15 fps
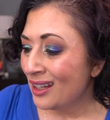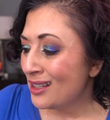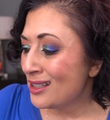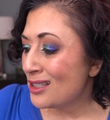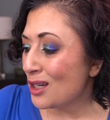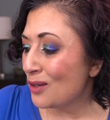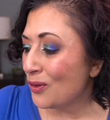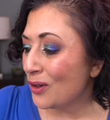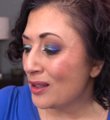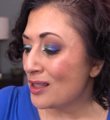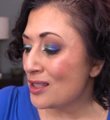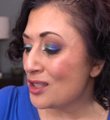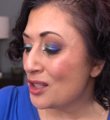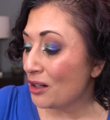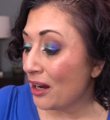So far
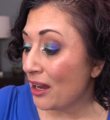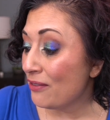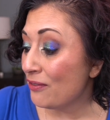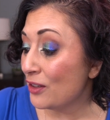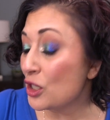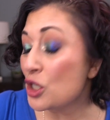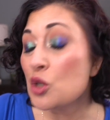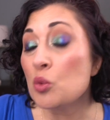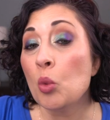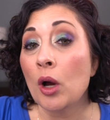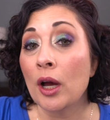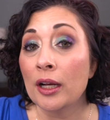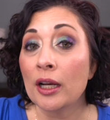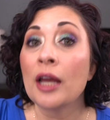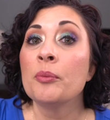this year I have finished
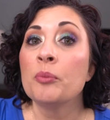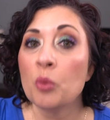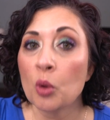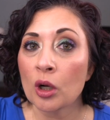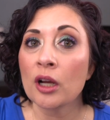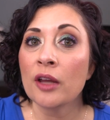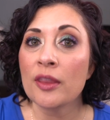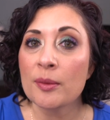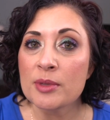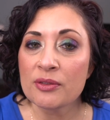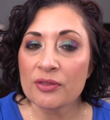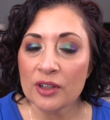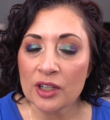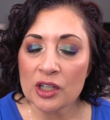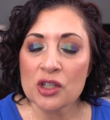one. I work on them to
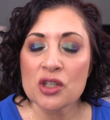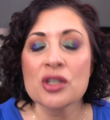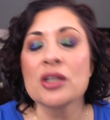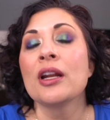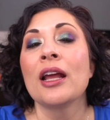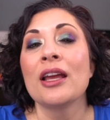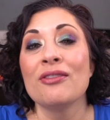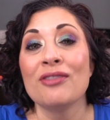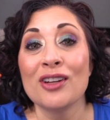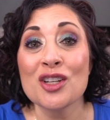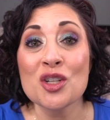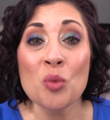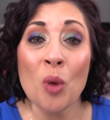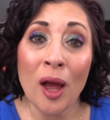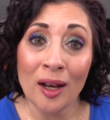finish and I
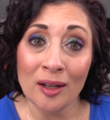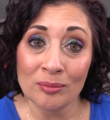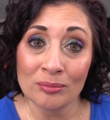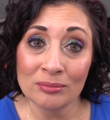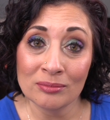finished one.